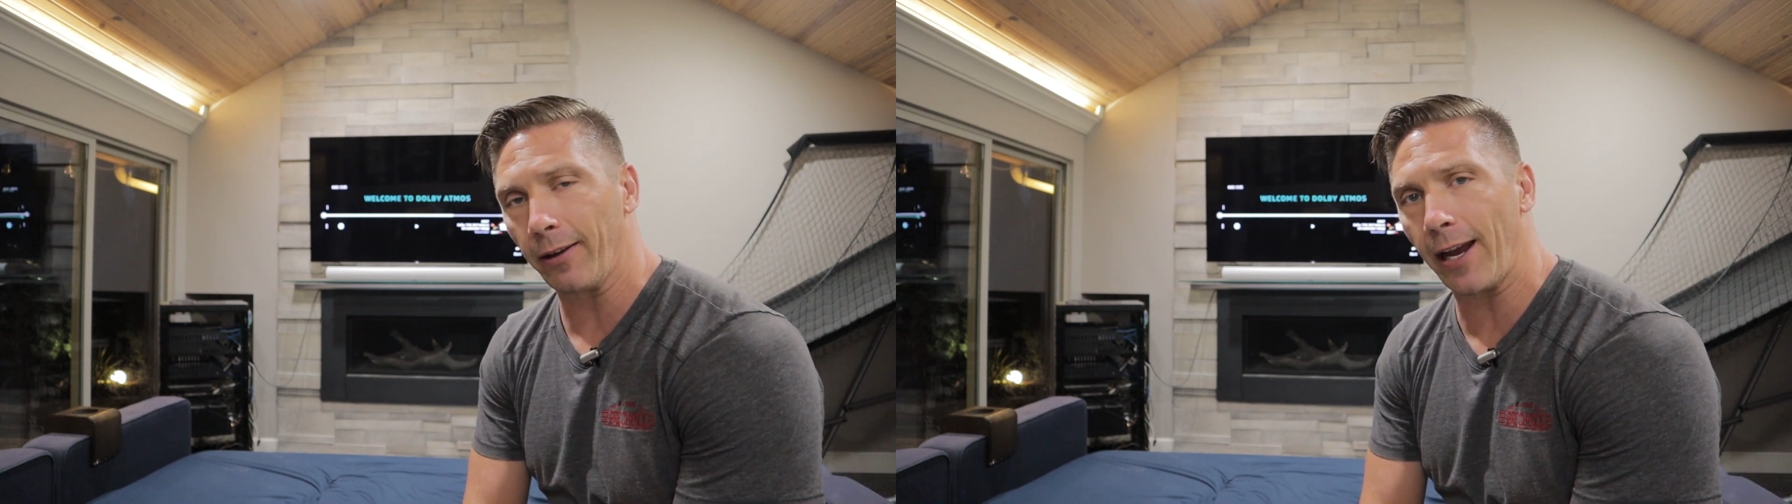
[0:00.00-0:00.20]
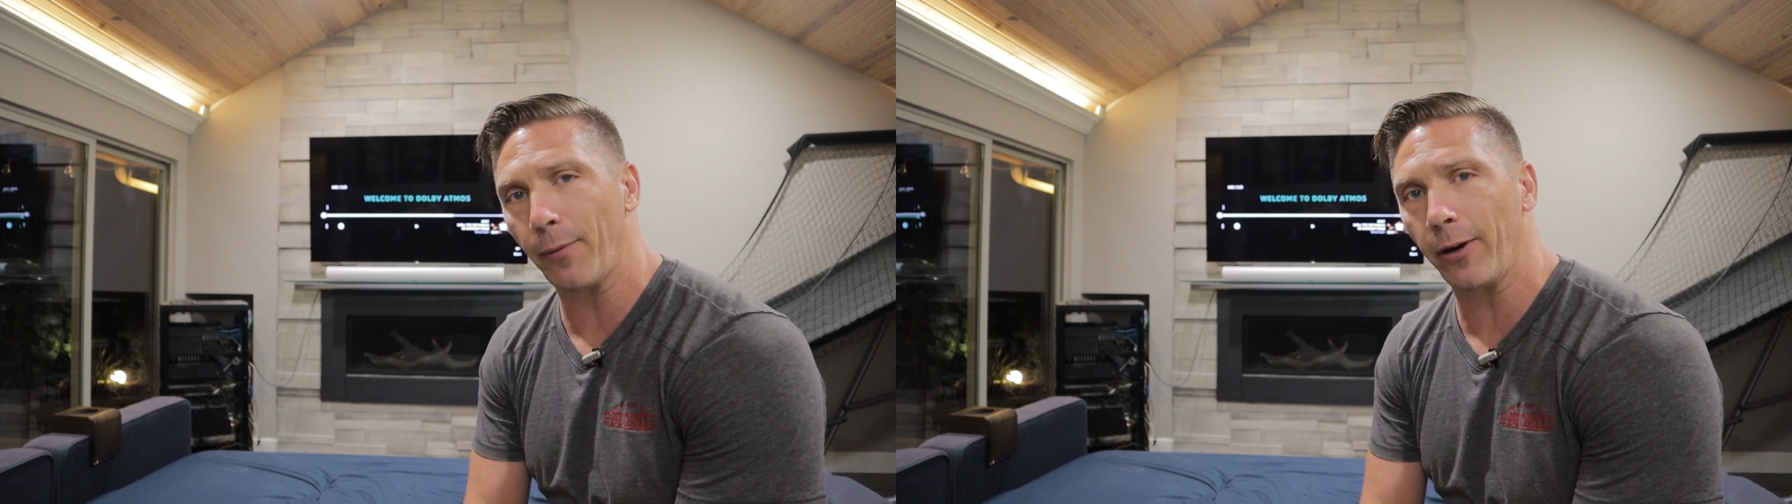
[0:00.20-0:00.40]

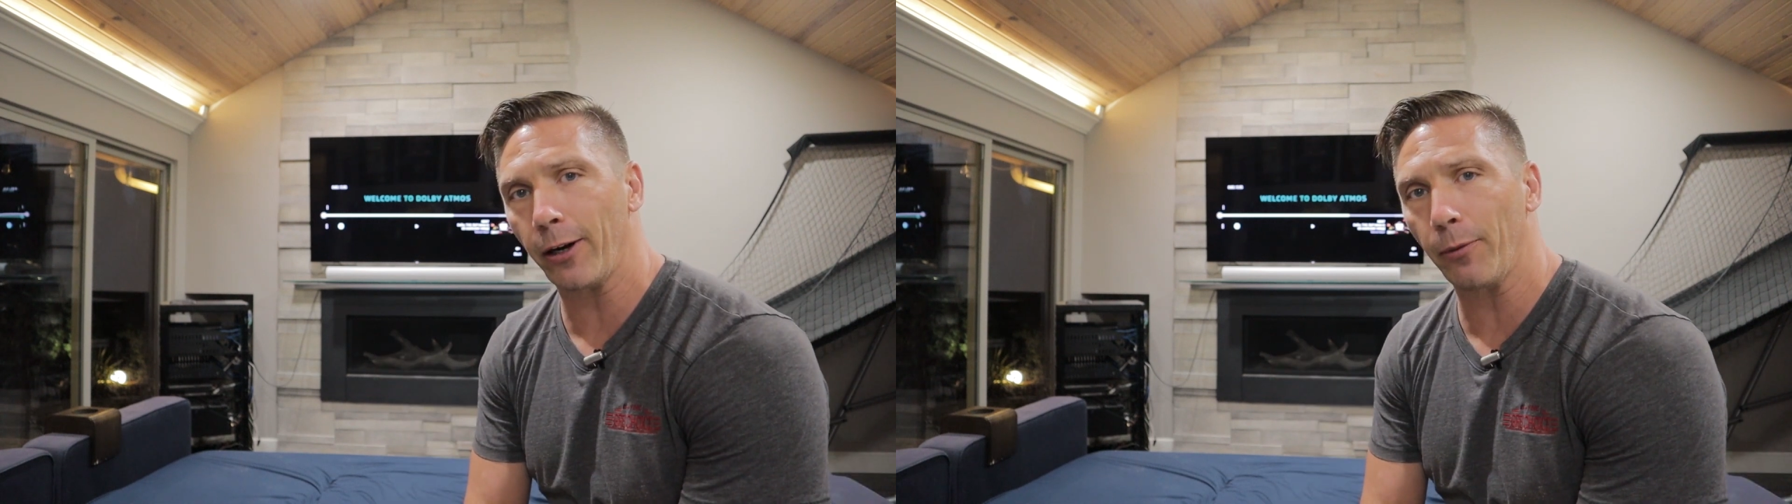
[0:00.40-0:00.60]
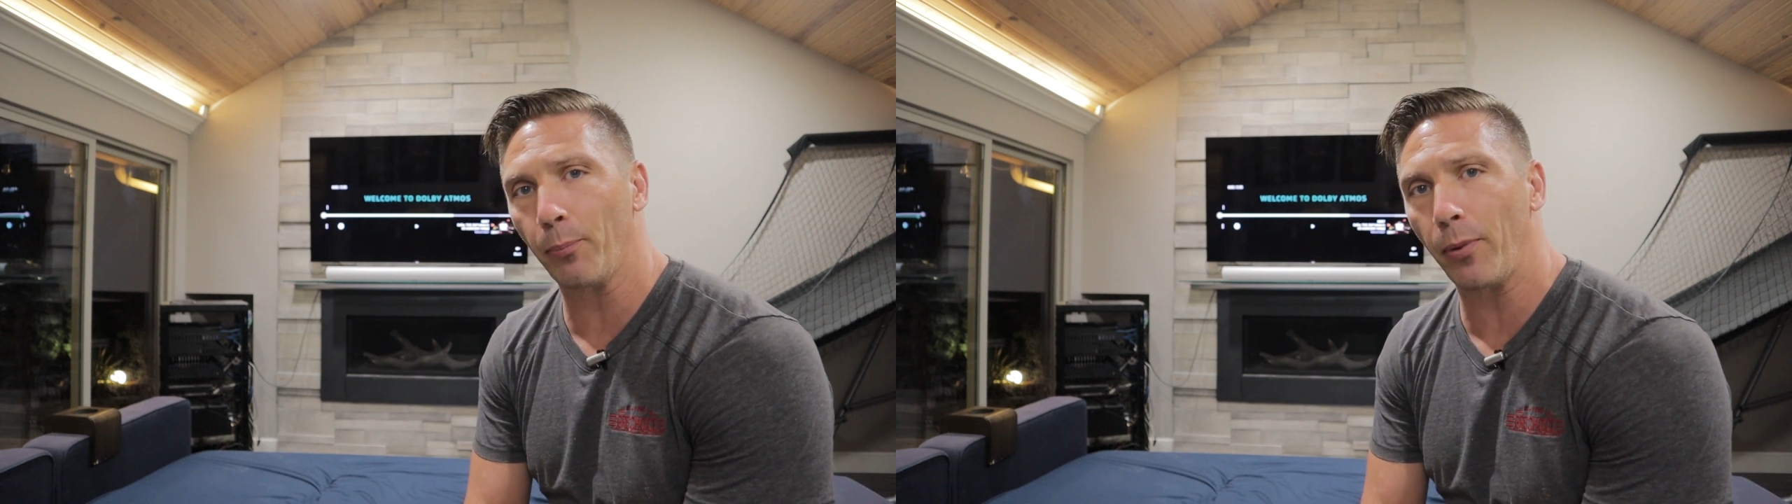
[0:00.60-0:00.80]
camera
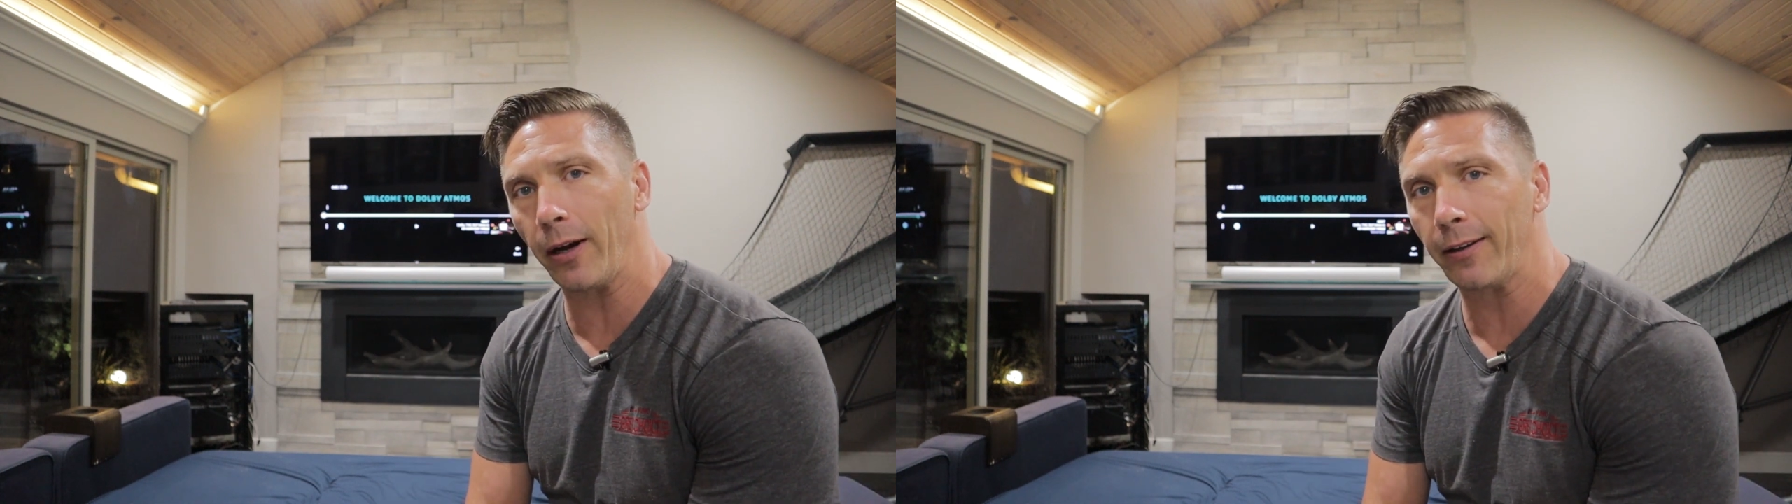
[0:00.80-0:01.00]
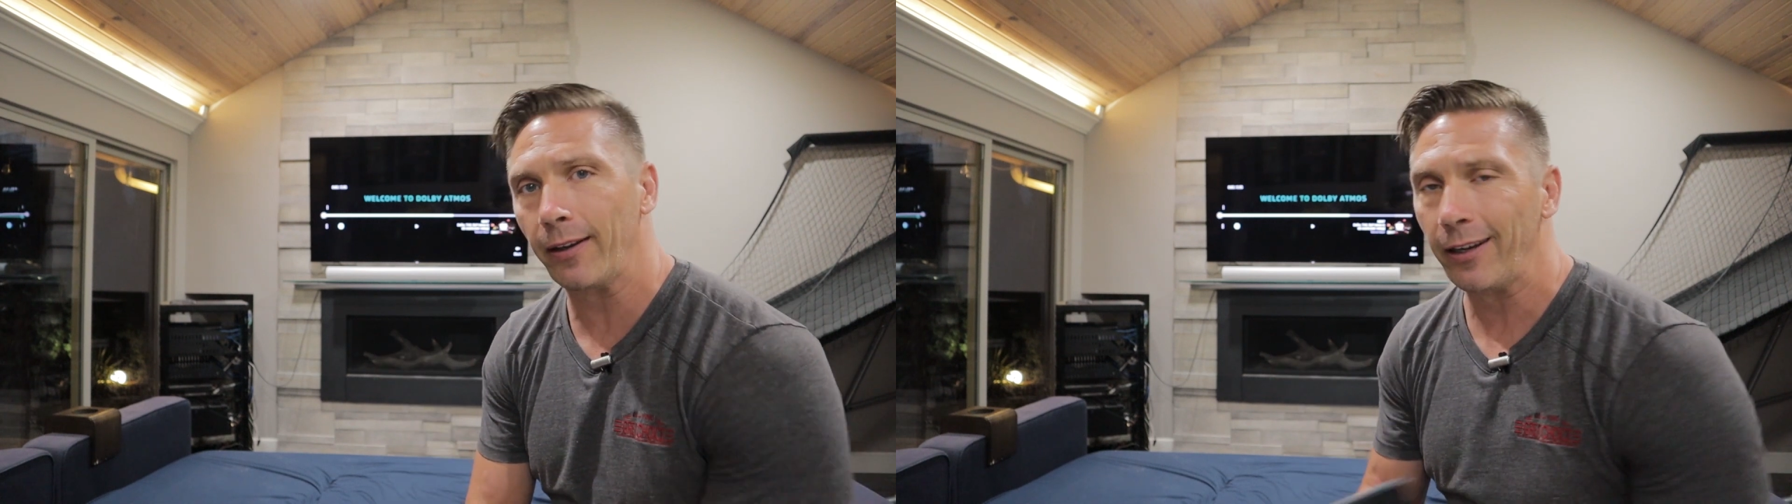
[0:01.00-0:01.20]
here,
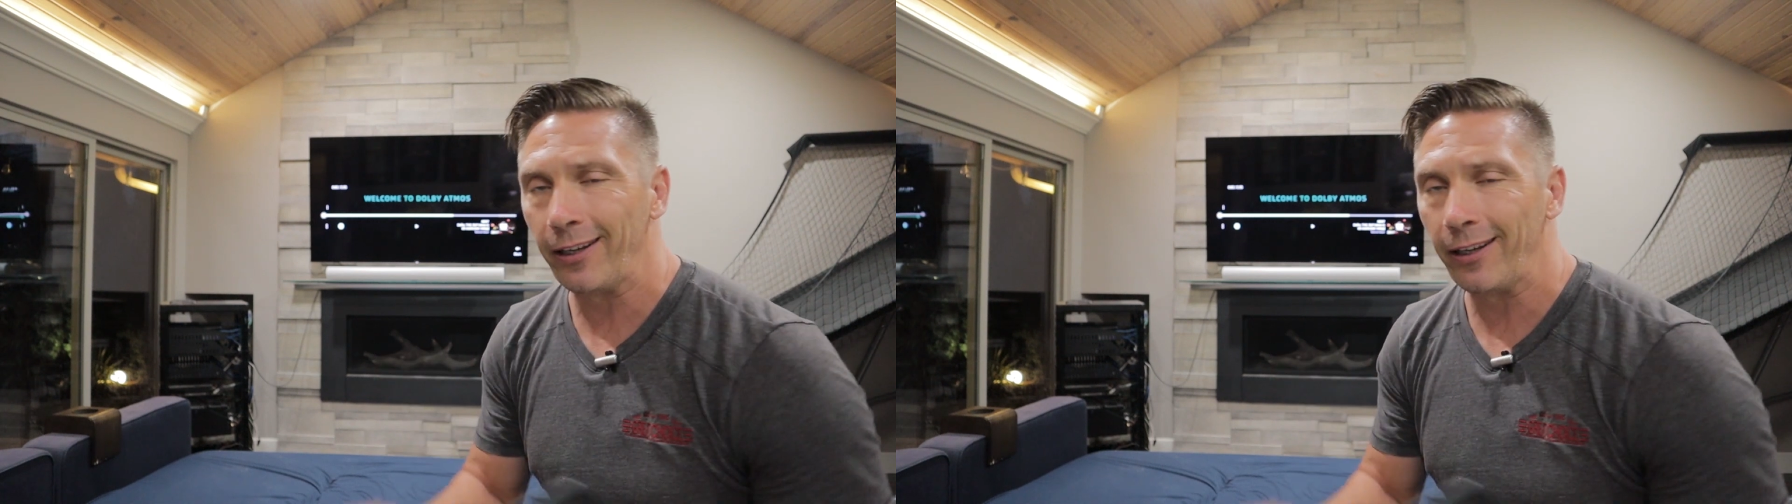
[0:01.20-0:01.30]
but